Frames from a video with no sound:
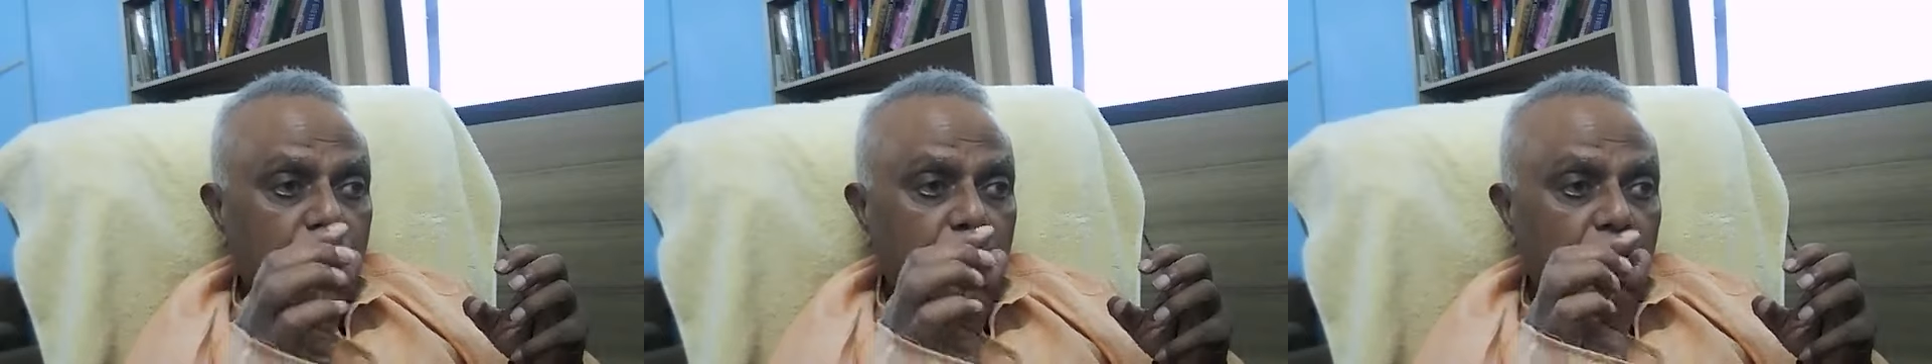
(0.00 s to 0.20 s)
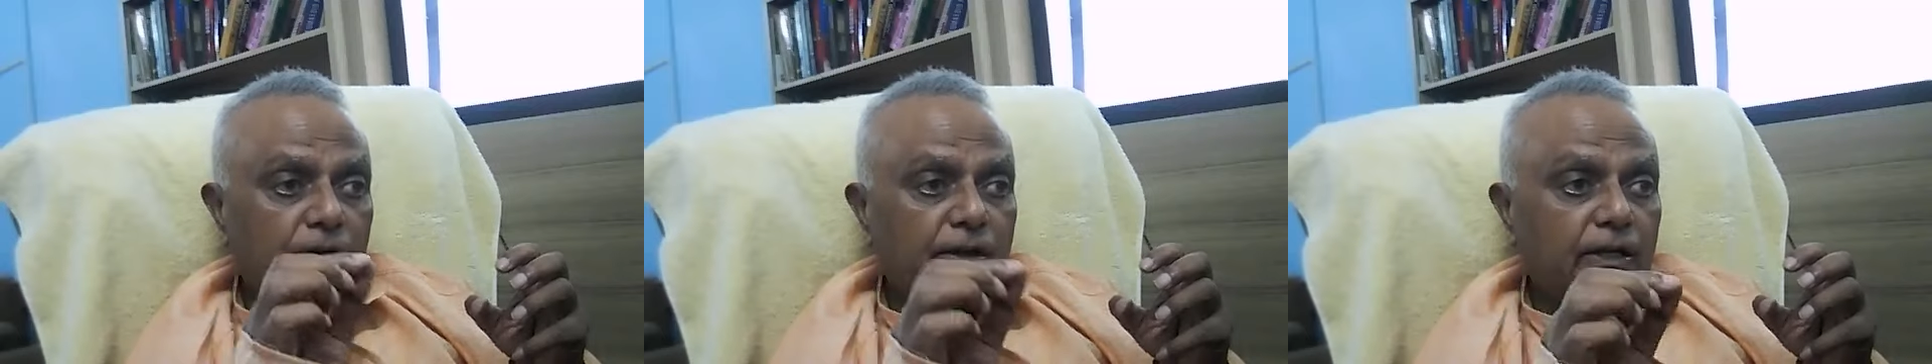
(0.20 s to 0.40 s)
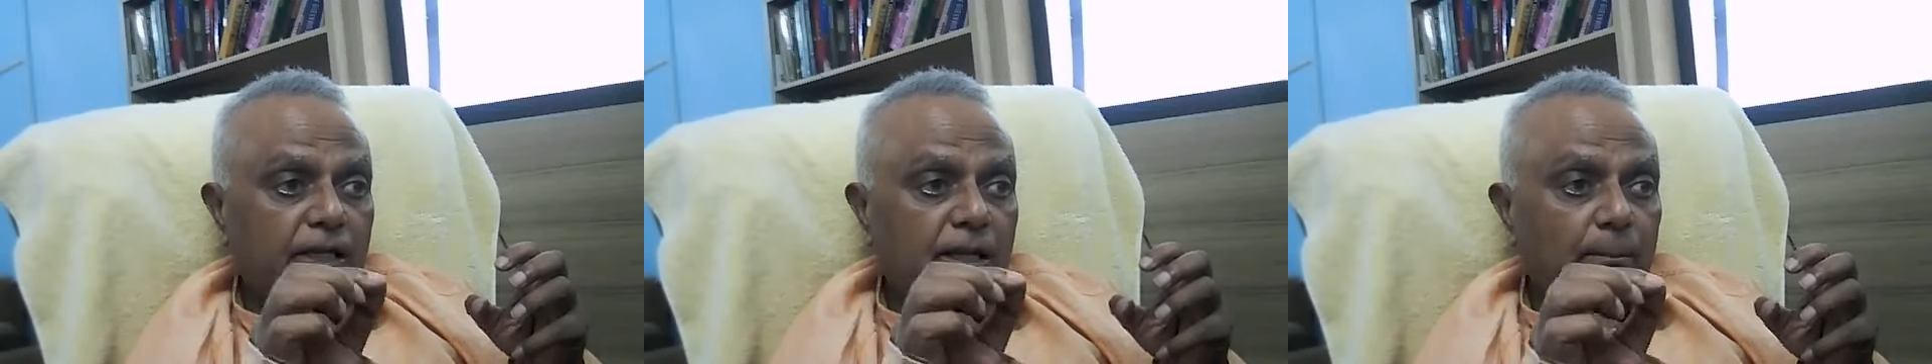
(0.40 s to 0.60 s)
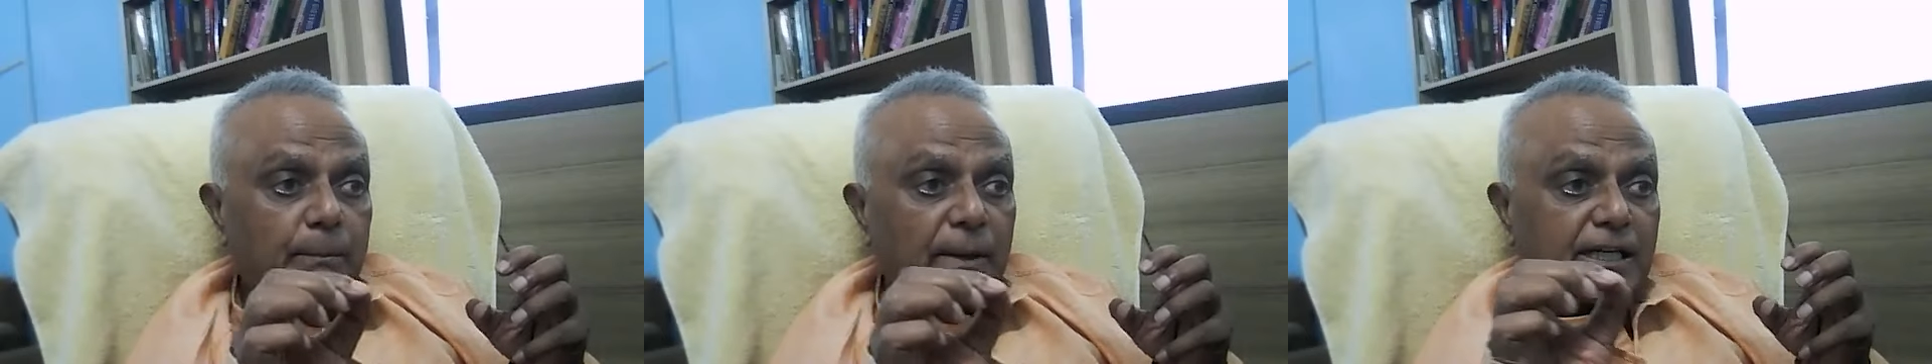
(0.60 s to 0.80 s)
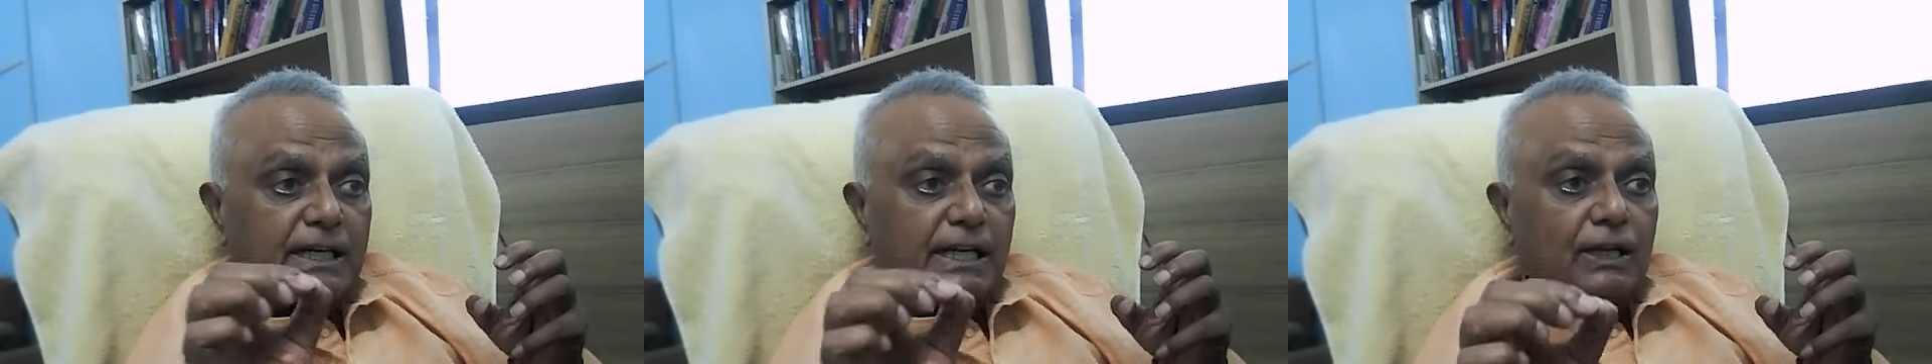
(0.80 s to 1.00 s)
giving the
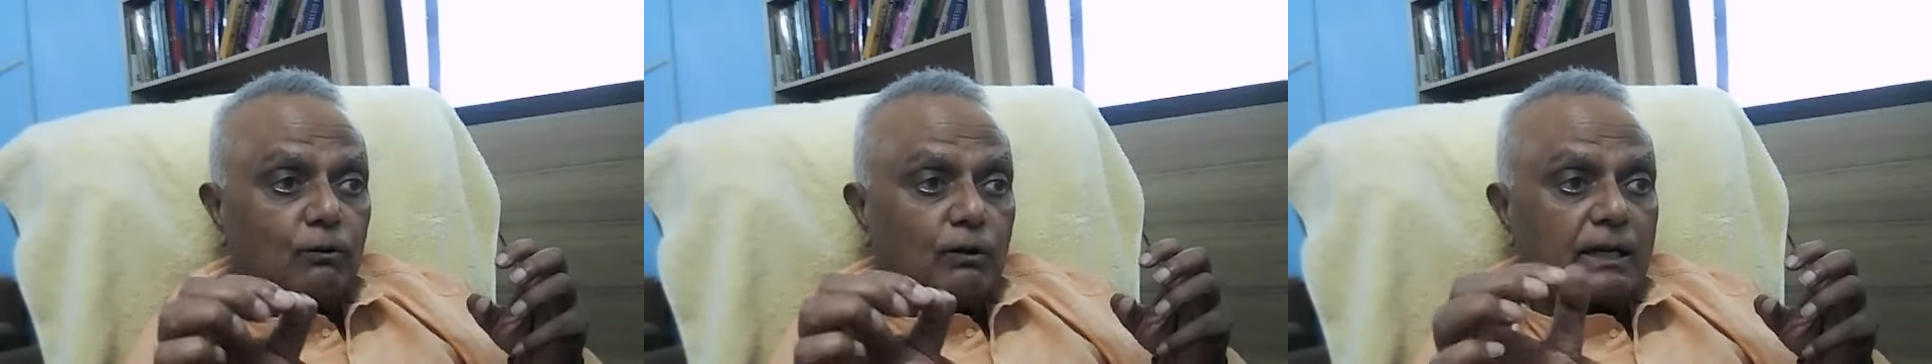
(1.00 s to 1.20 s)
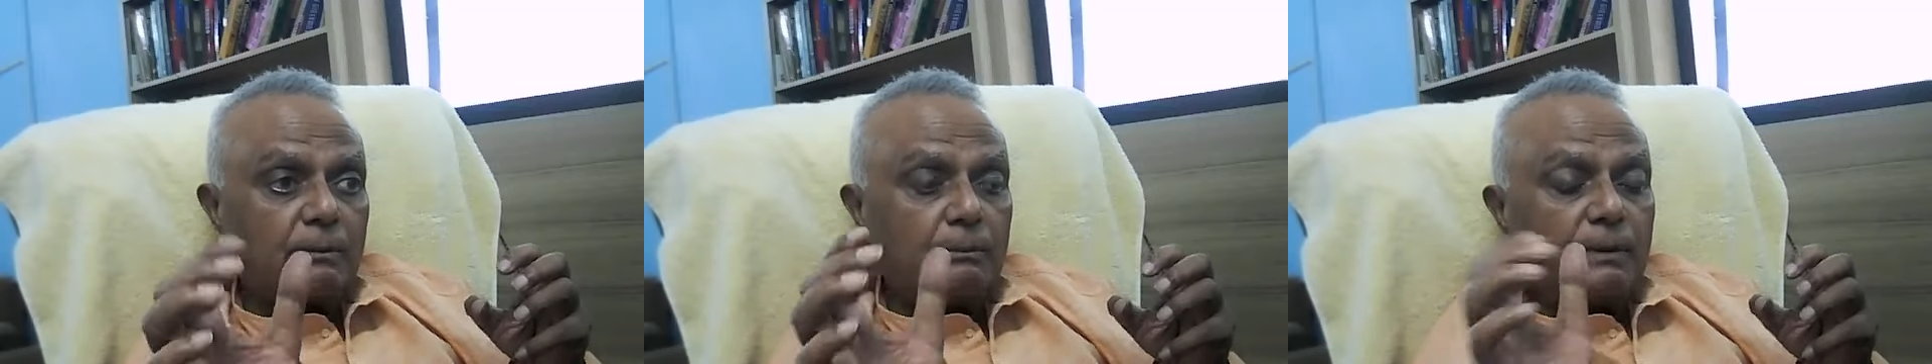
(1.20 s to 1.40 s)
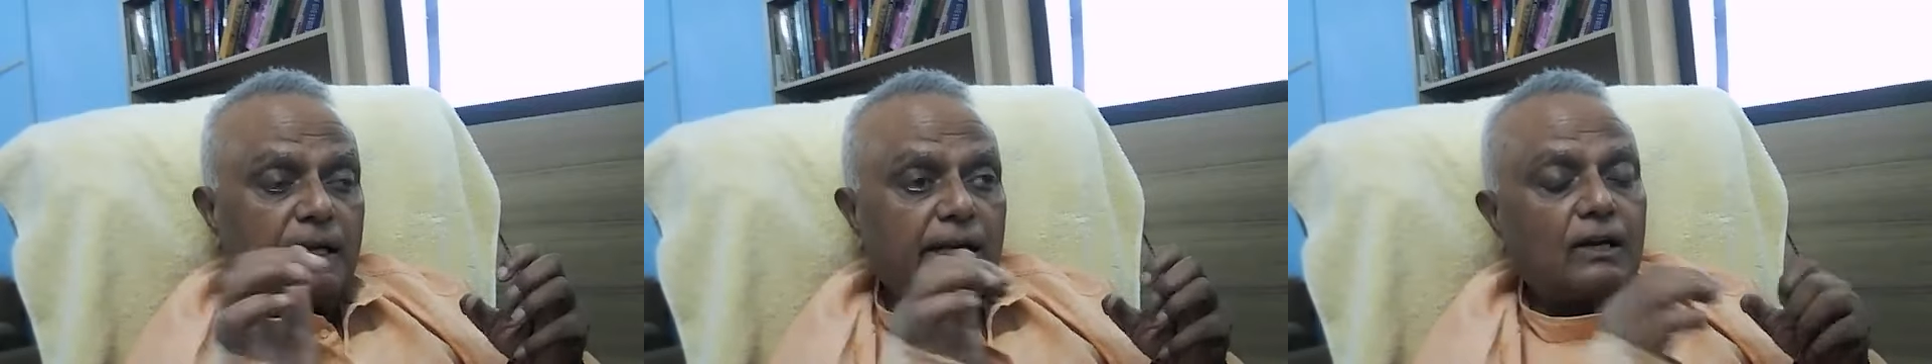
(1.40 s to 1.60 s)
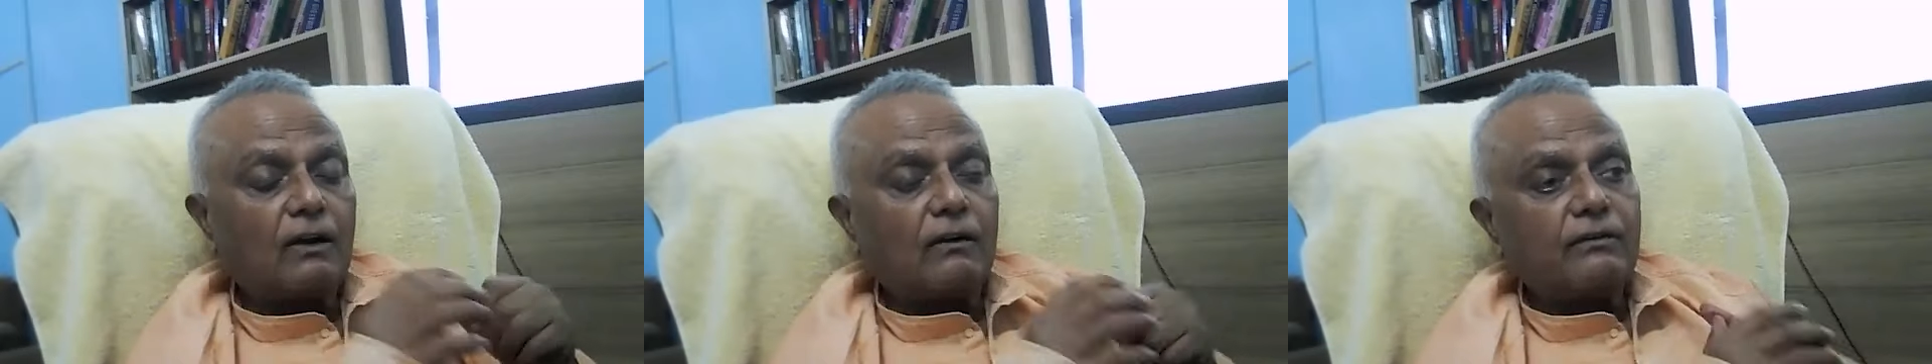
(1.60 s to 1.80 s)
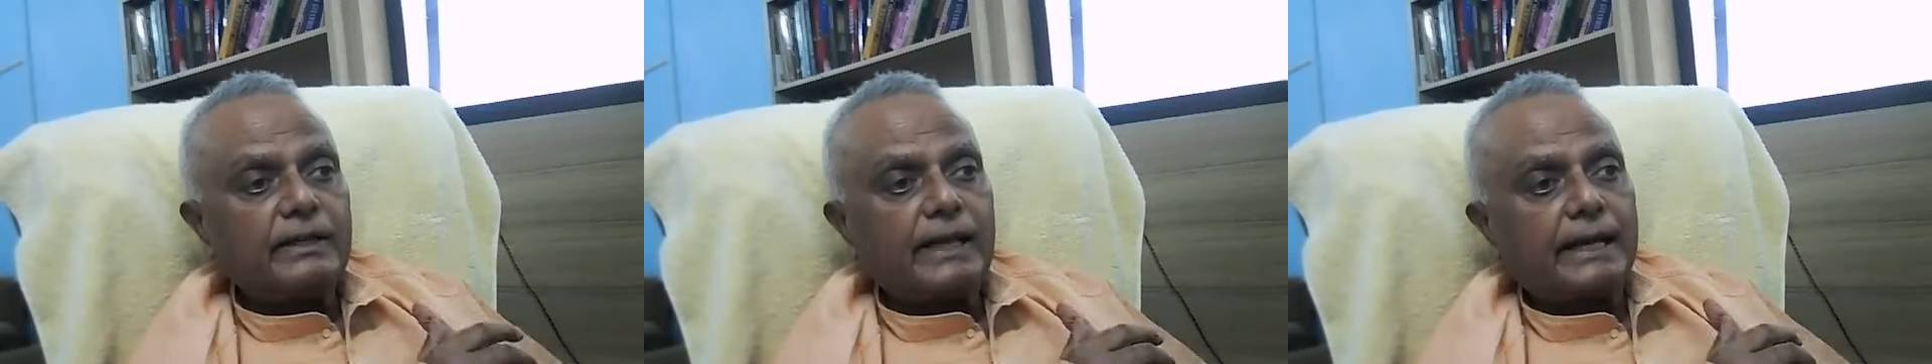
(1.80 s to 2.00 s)
particular meaning
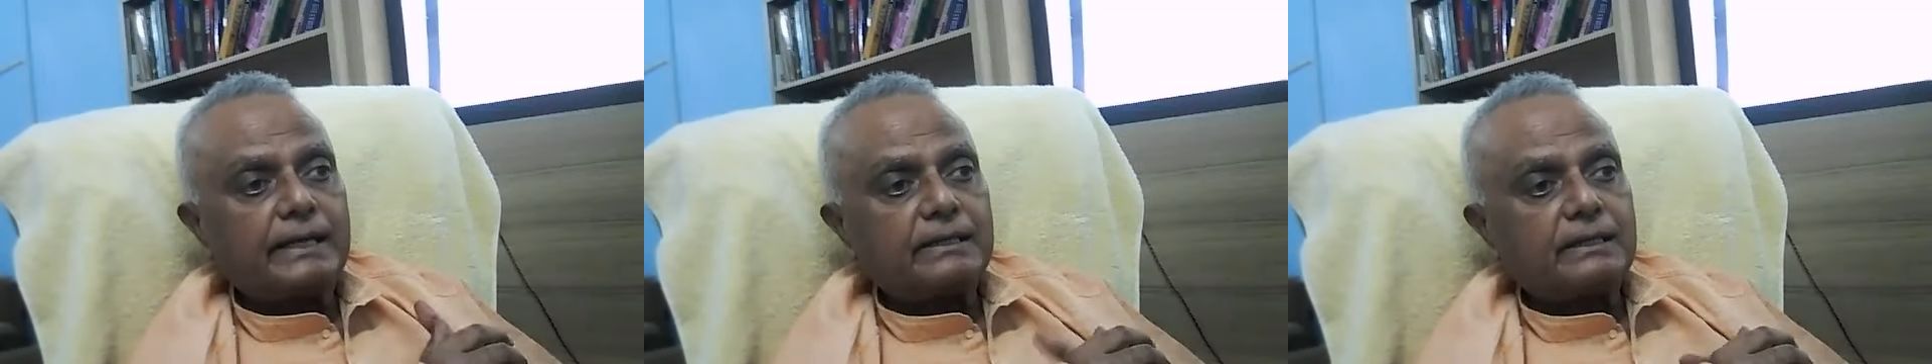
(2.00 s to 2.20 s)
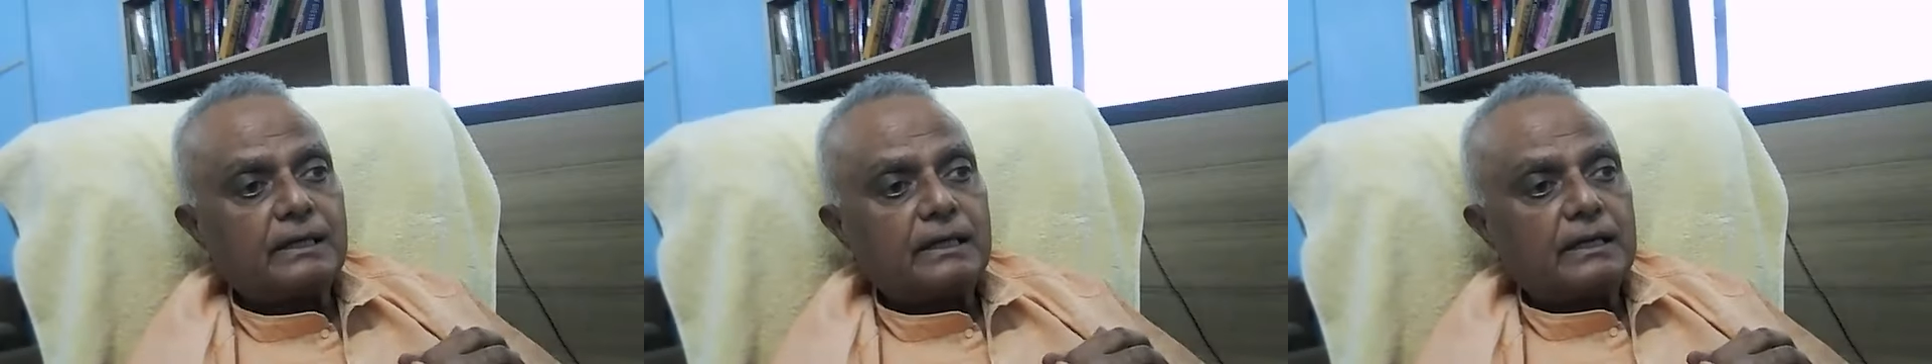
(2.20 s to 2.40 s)
of that